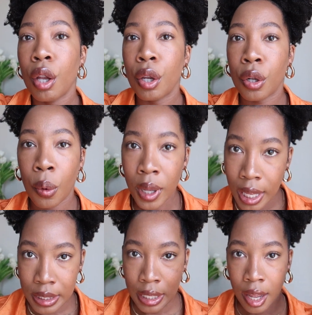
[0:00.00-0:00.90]
No one
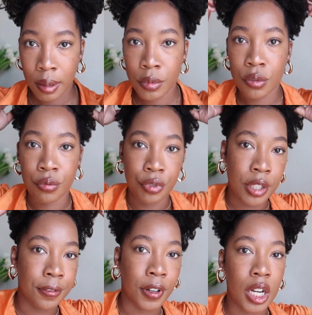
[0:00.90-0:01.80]
has time to
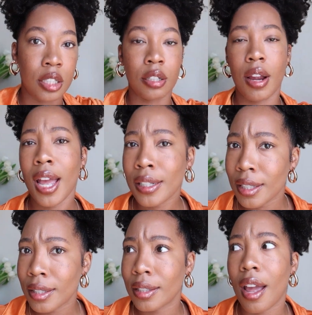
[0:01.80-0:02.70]
refresh their
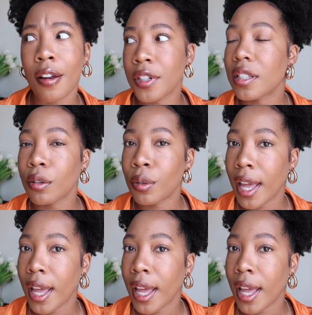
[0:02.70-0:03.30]
edges every single